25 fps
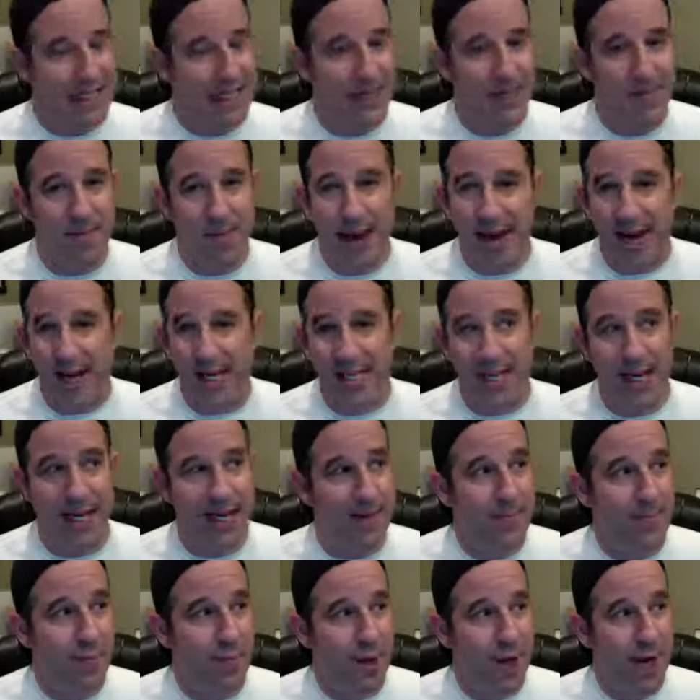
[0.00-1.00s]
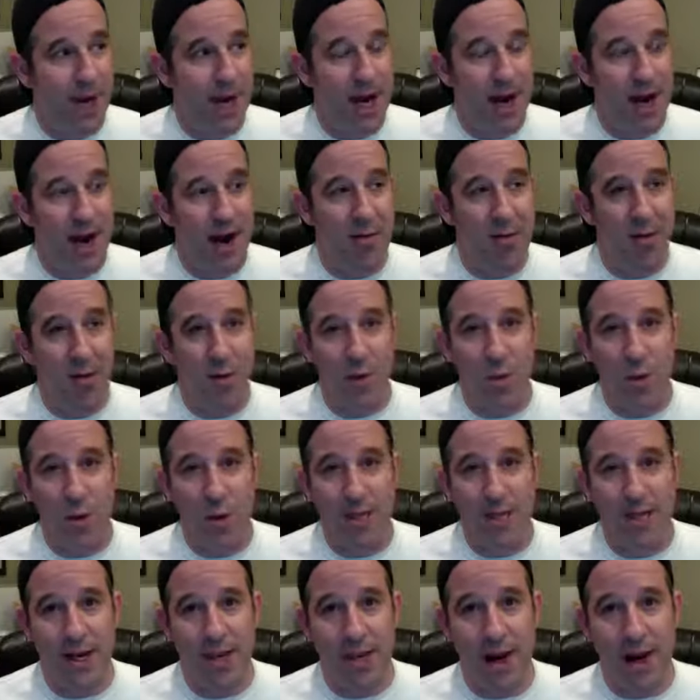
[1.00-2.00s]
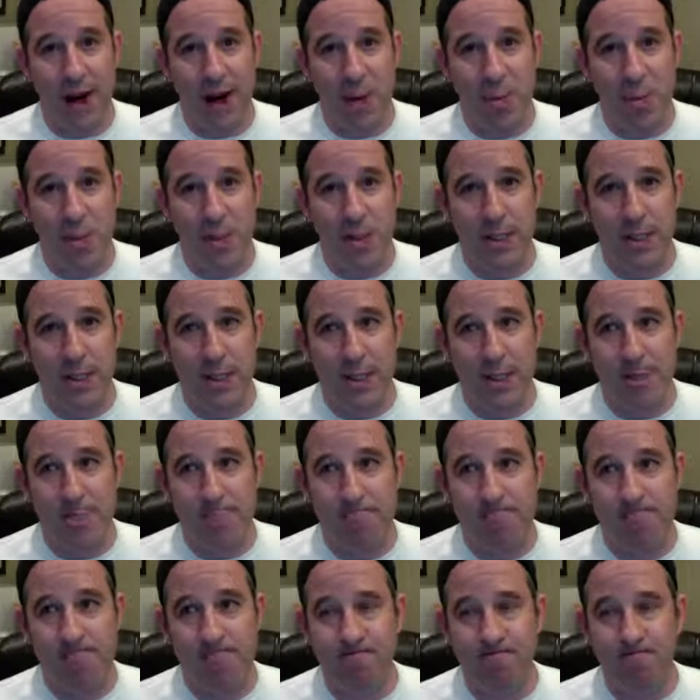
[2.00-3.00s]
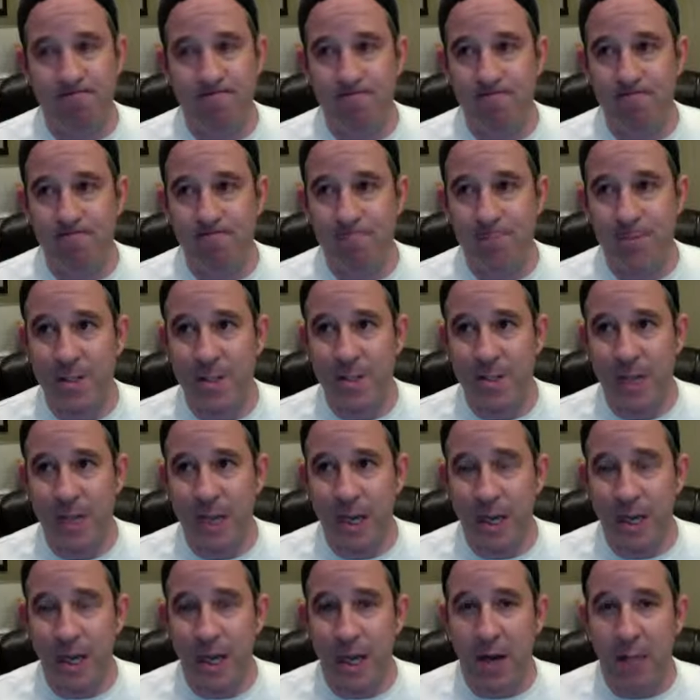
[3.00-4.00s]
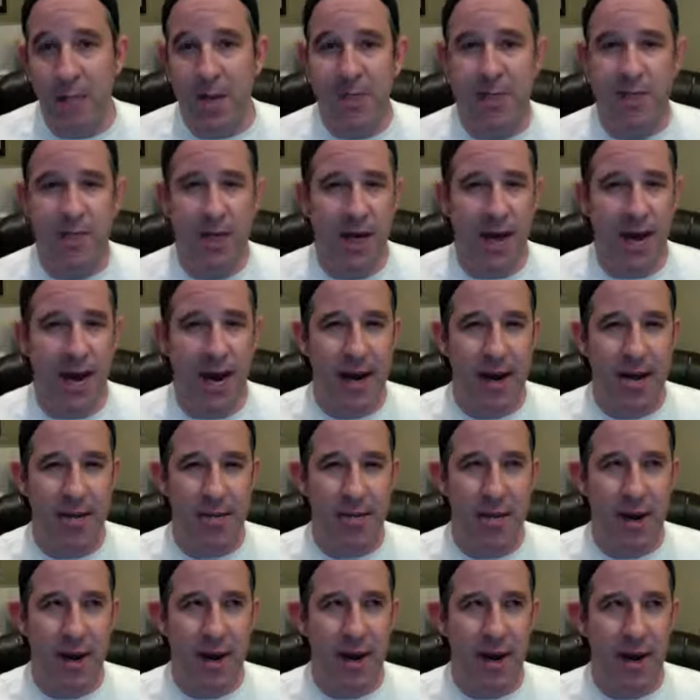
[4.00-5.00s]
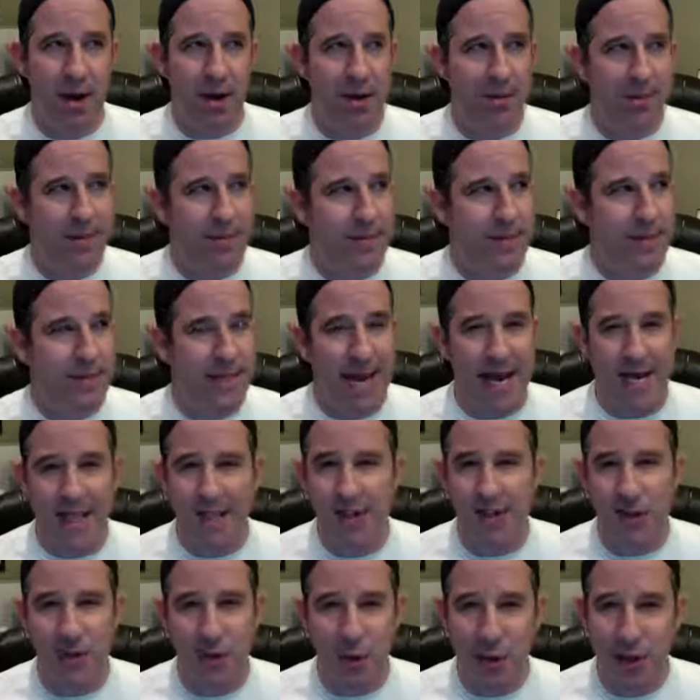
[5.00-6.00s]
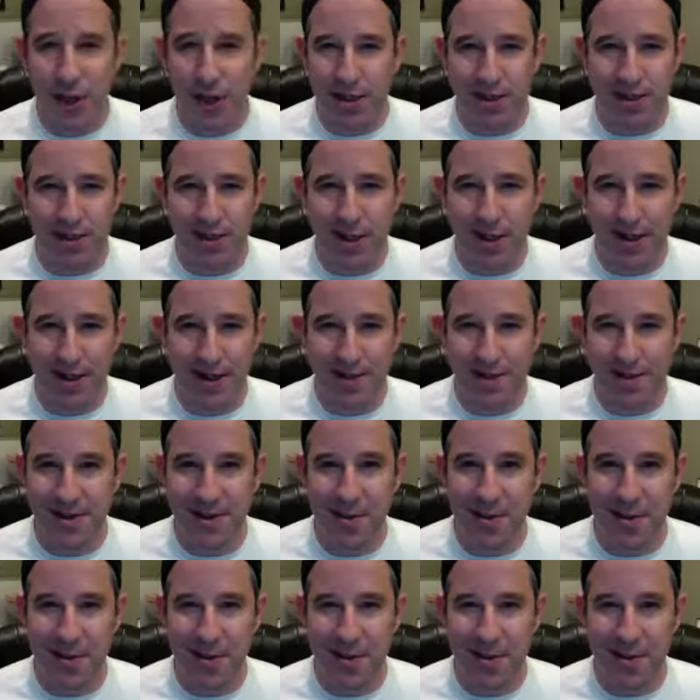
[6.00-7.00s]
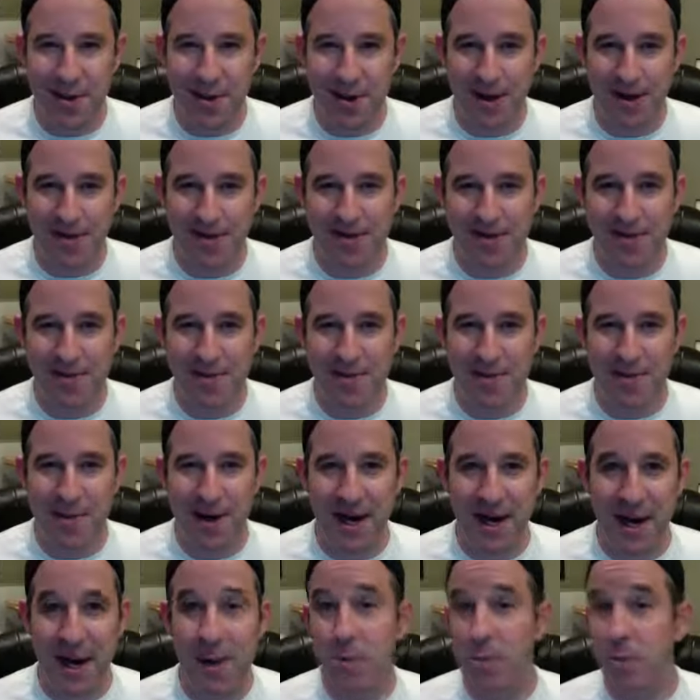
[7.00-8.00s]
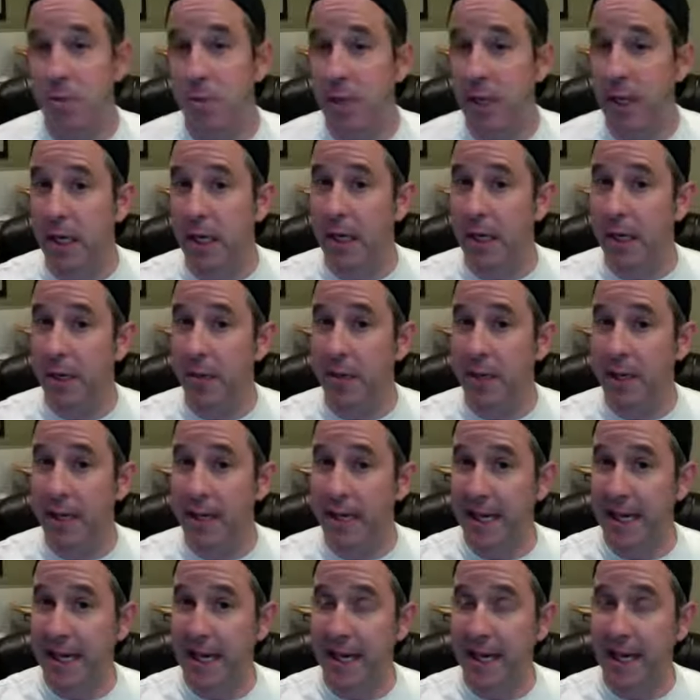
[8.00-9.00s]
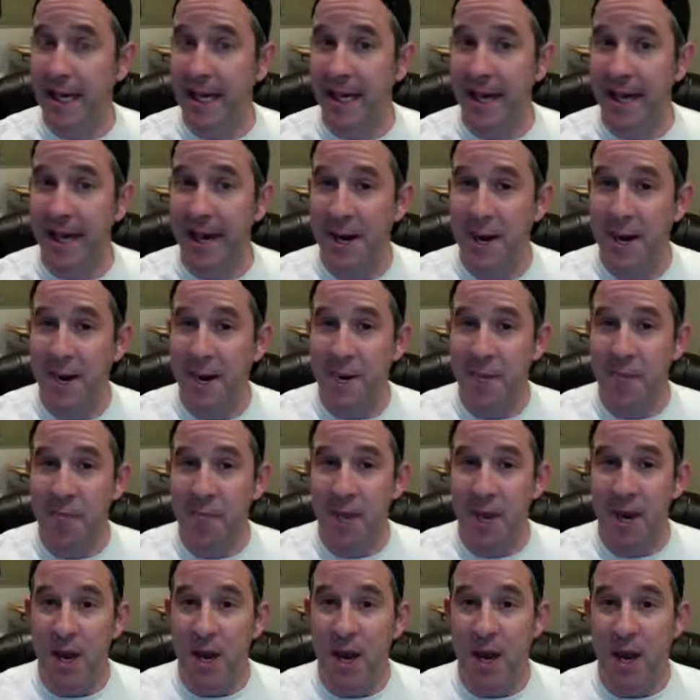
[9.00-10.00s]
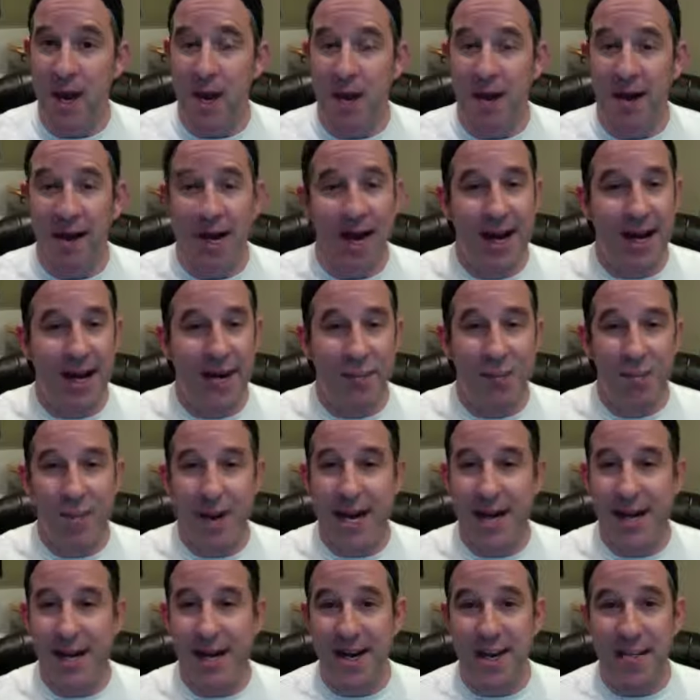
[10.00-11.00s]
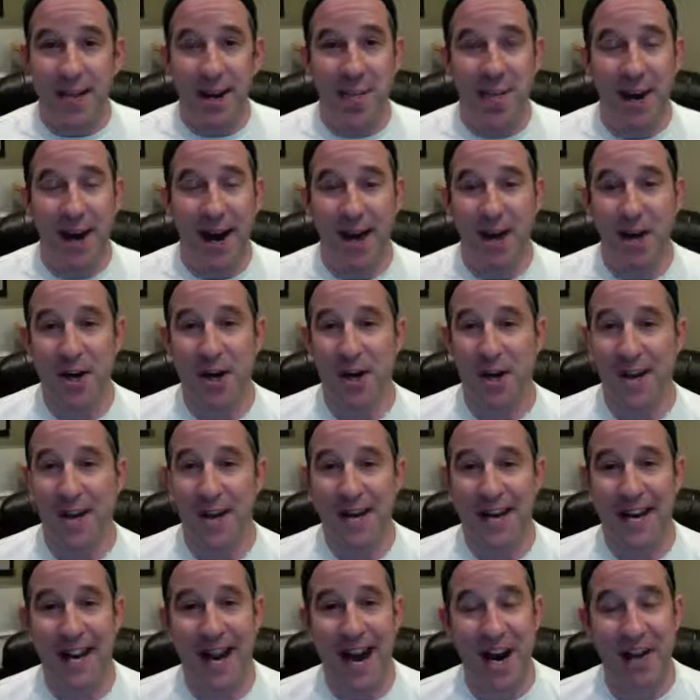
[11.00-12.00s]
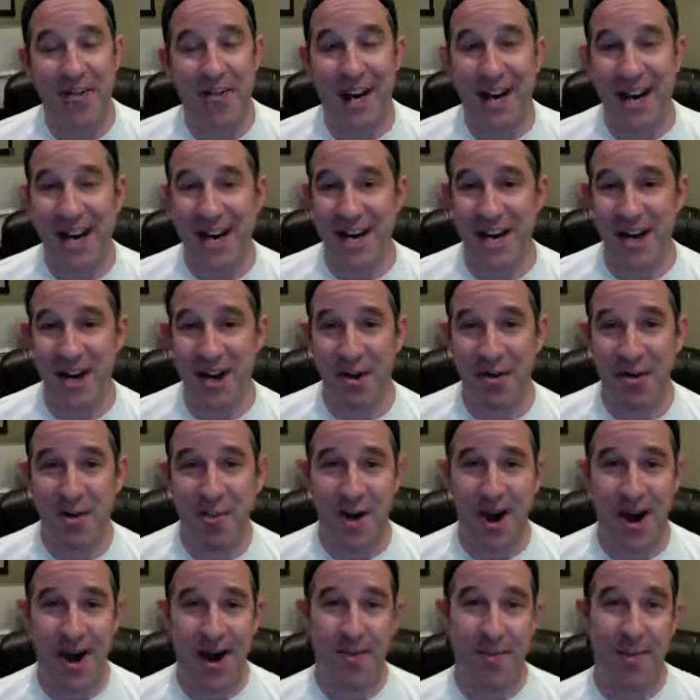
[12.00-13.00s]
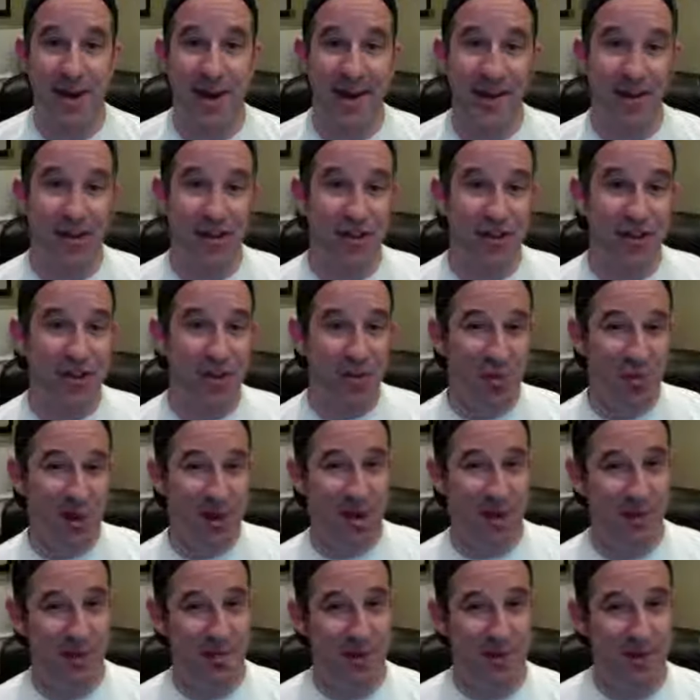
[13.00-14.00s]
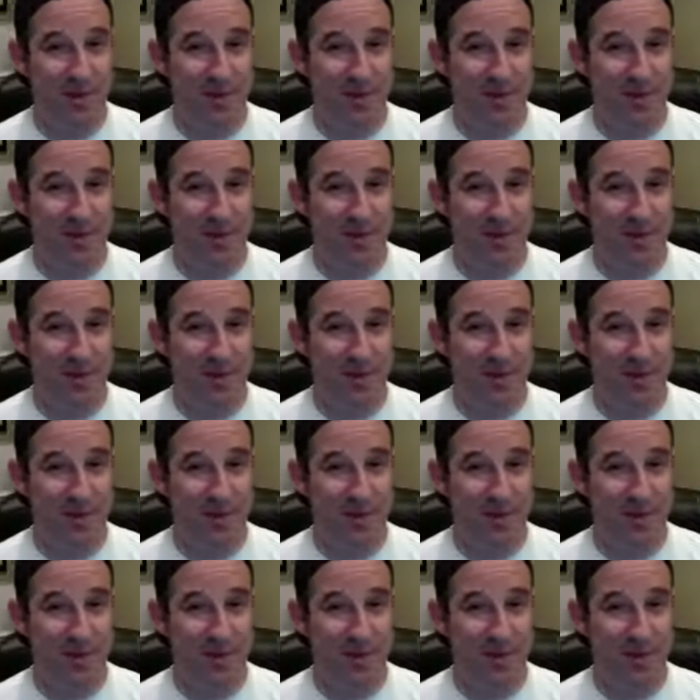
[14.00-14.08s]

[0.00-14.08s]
man, I'll tell you, I remember one time I was, my son had a dads and donuts things going on at school, and I was running a little bit late. I had a meeting come up and I couldn't get out of it. He didn't know about it, but I didn't show up